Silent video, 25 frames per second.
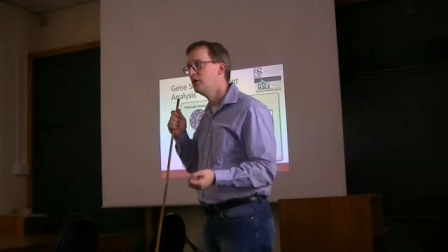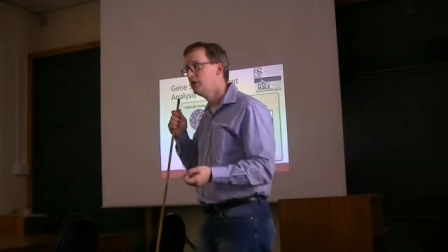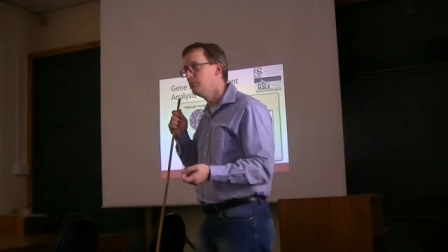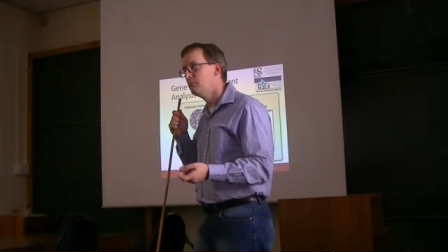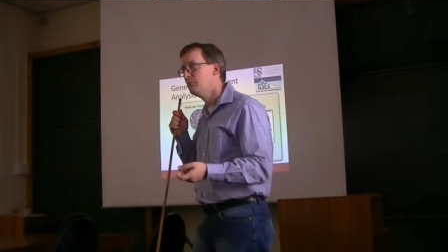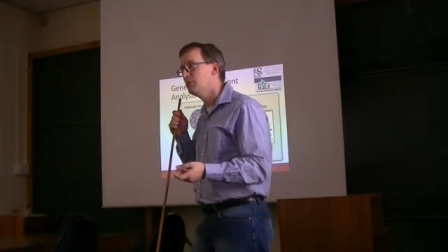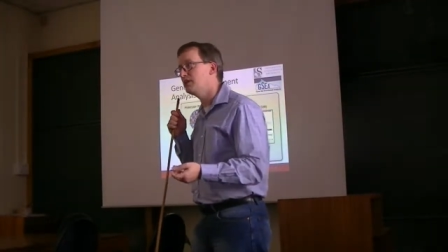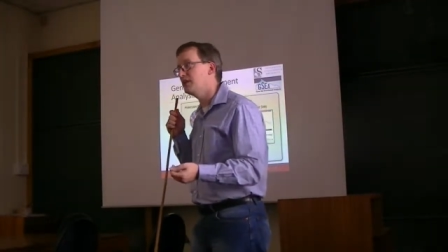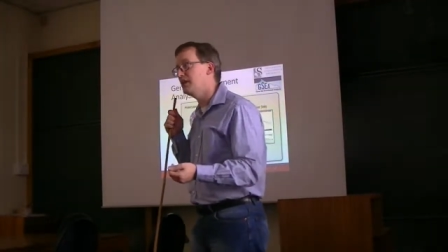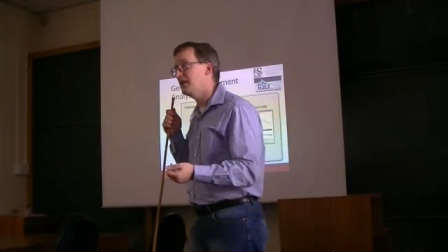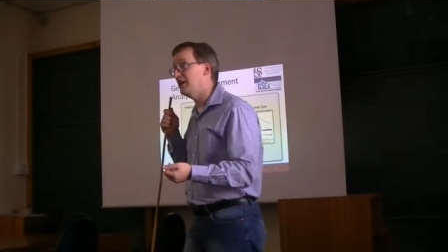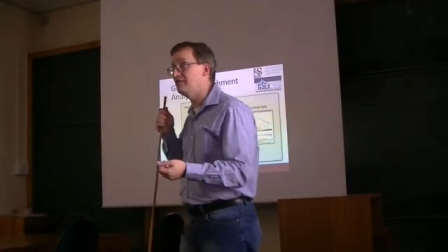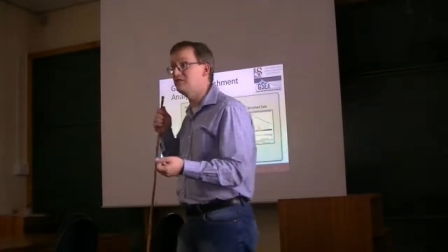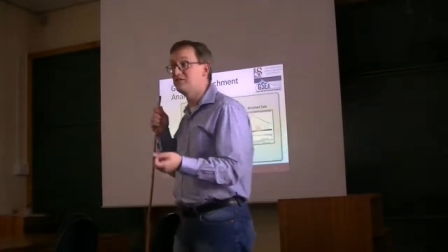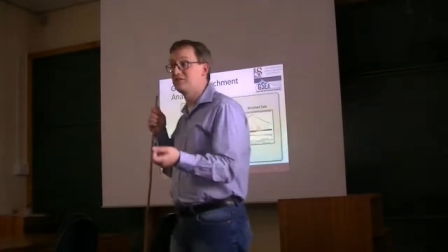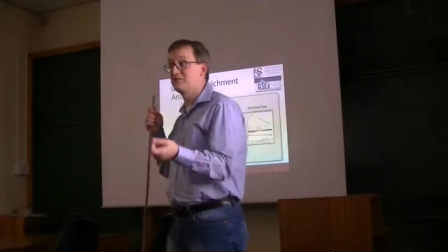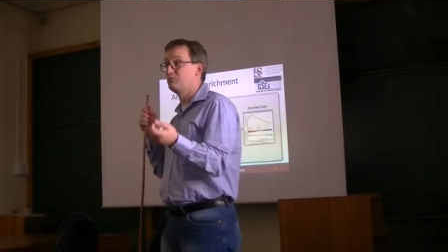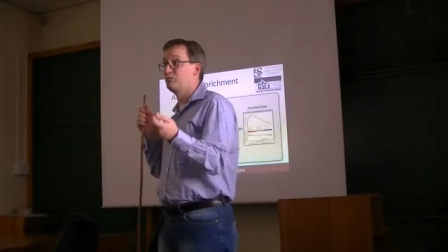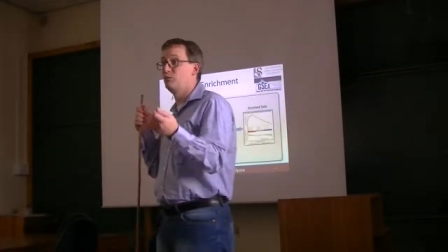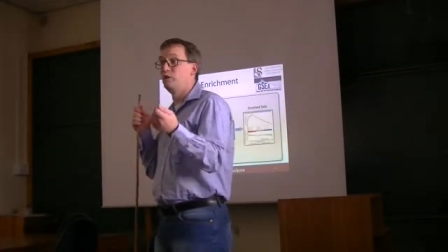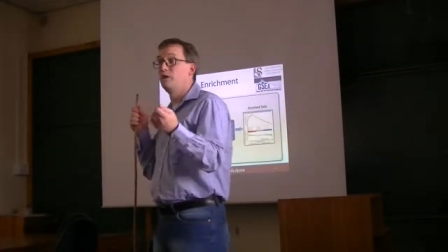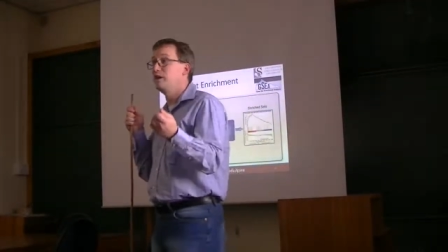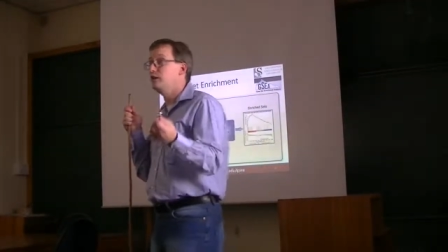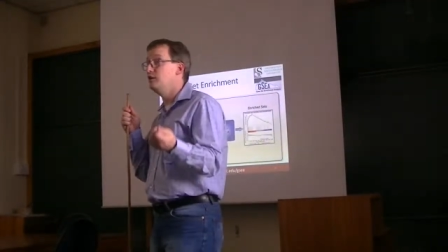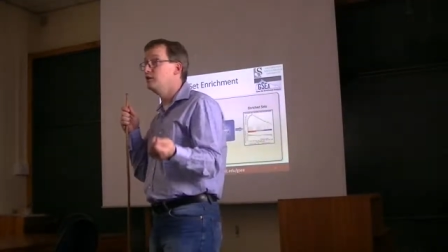but they have some
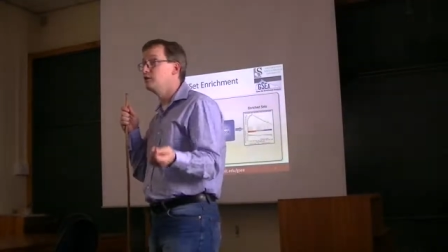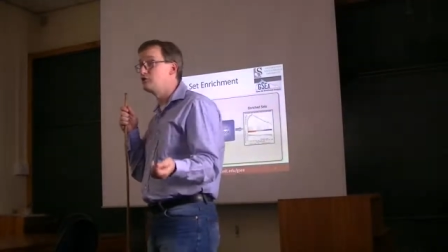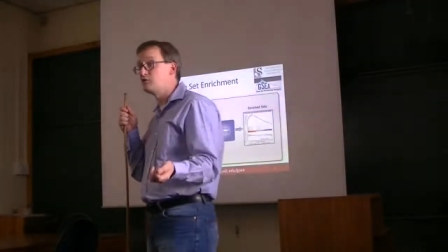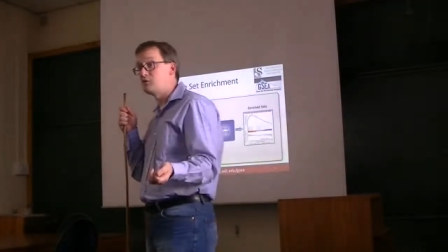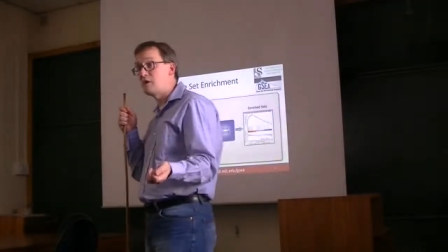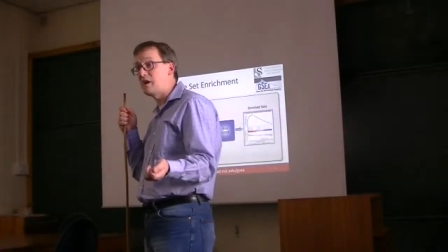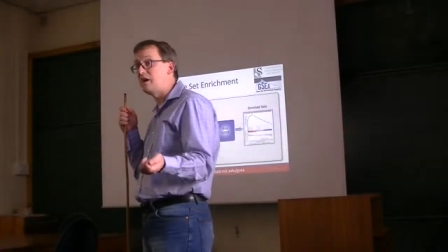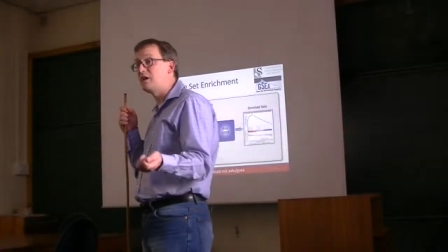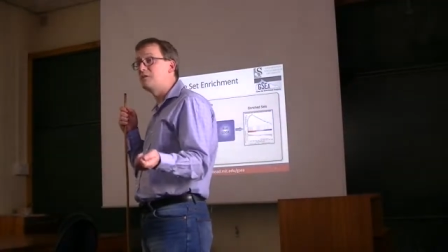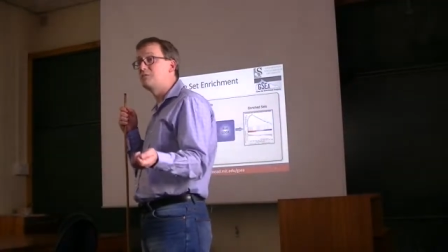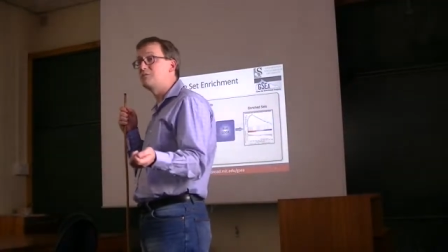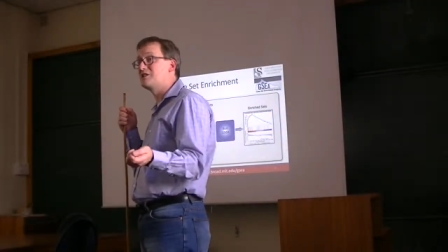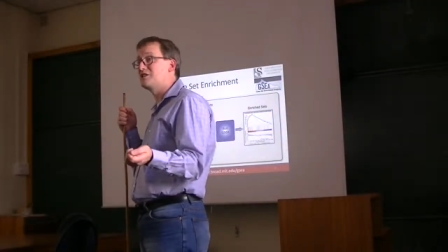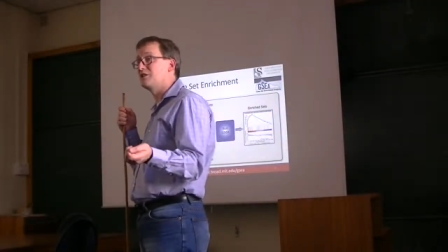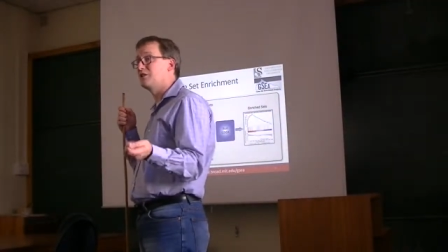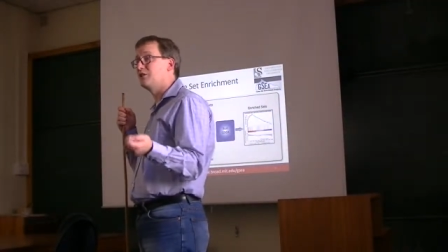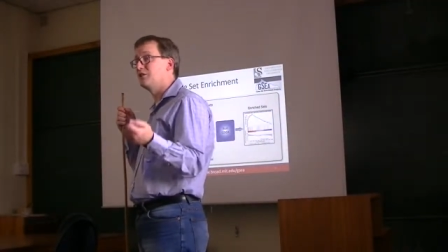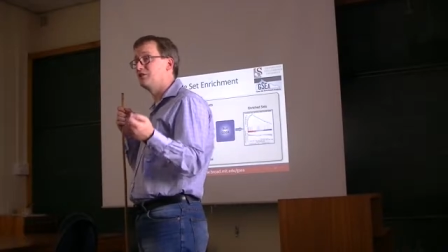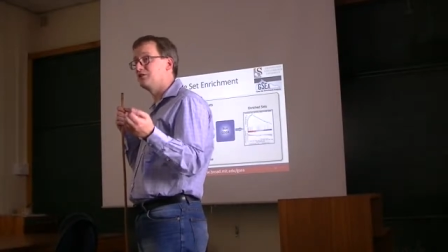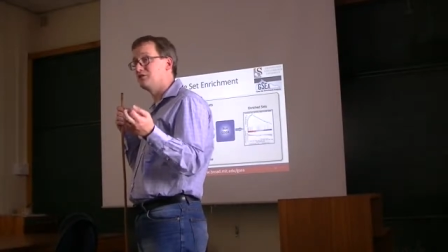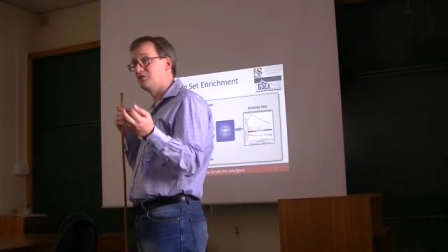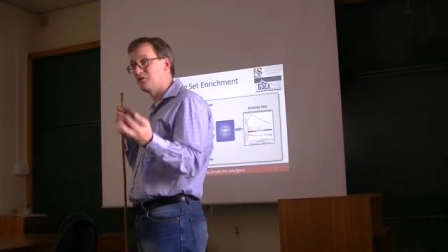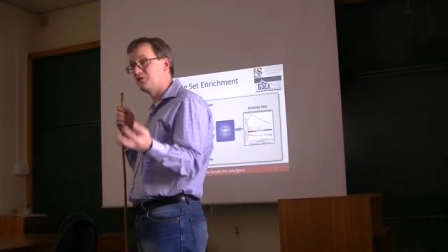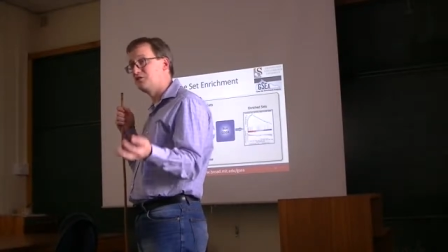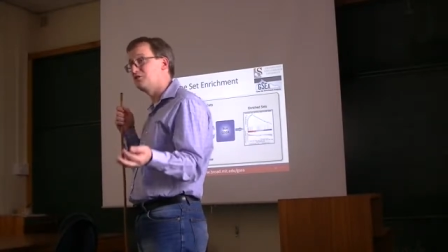really good training
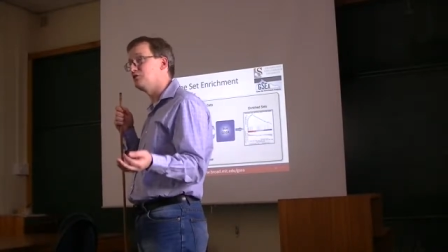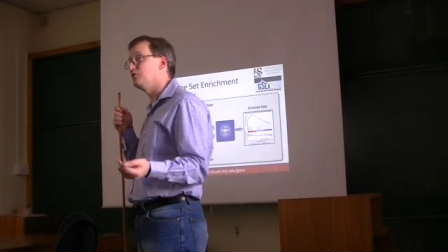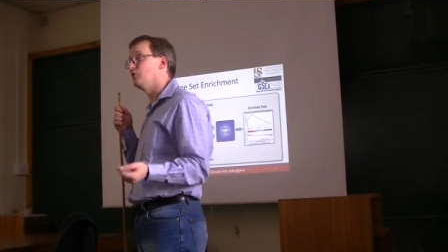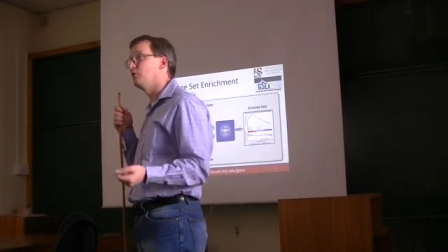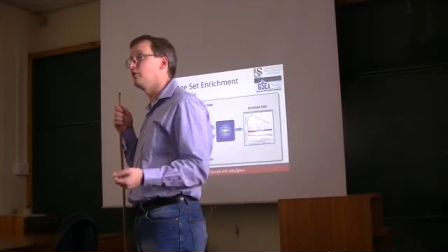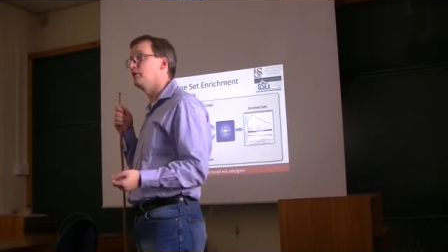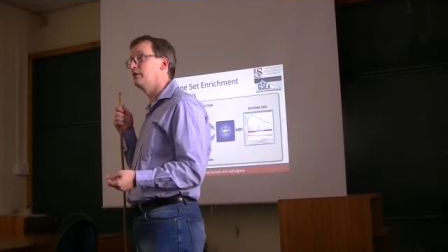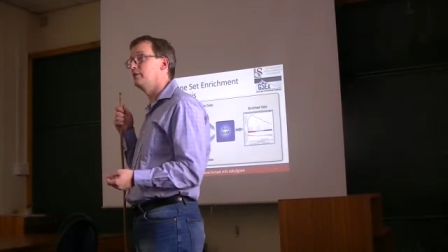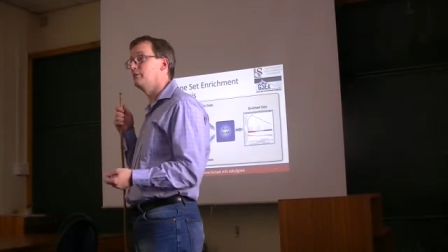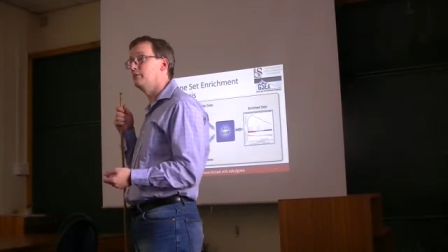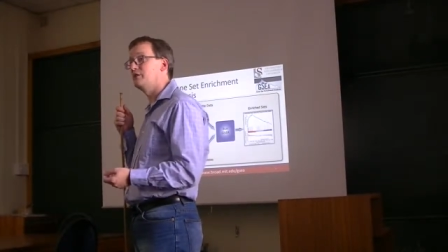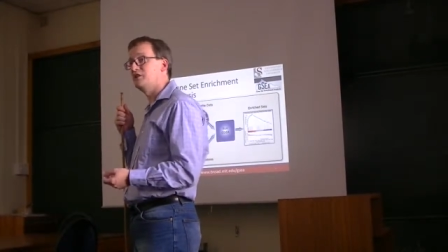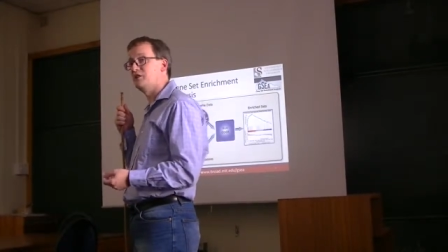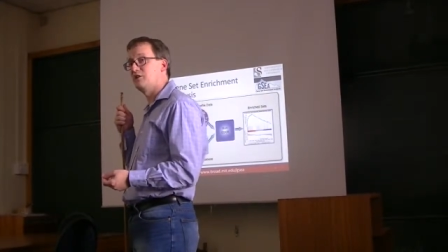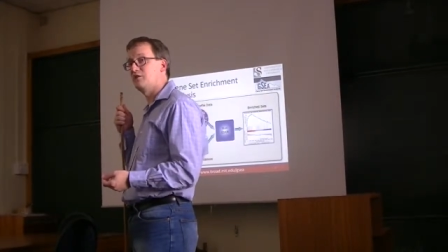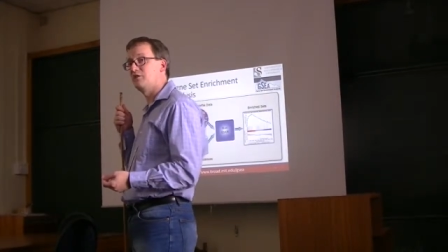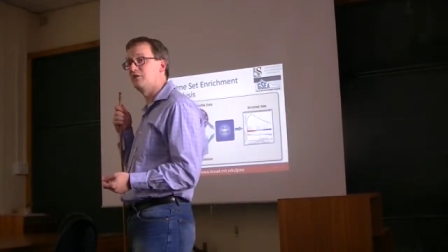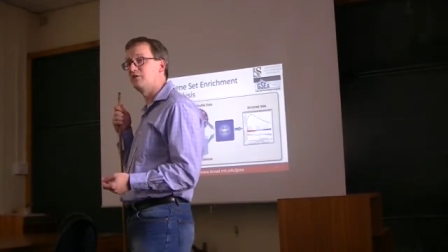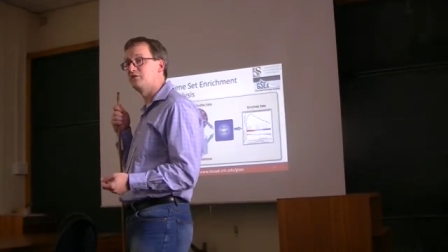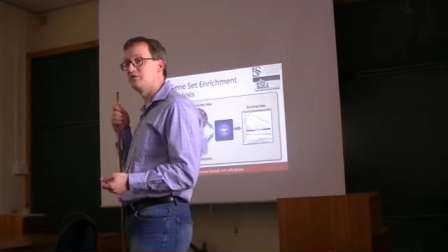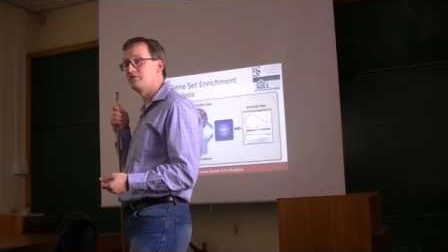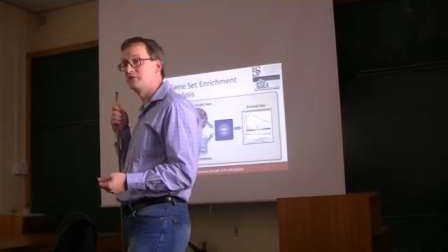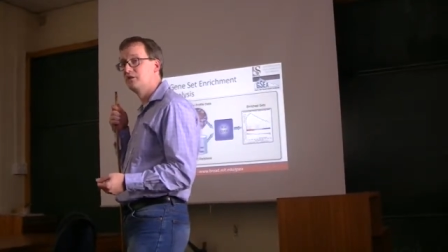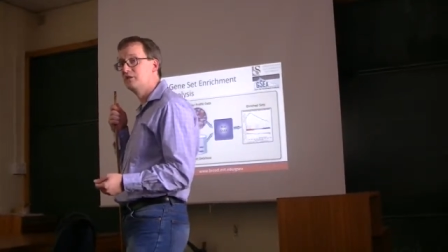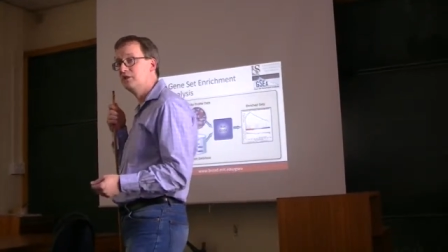materials and tutorial
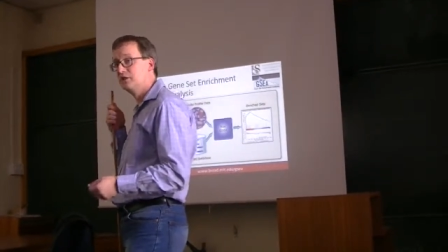materials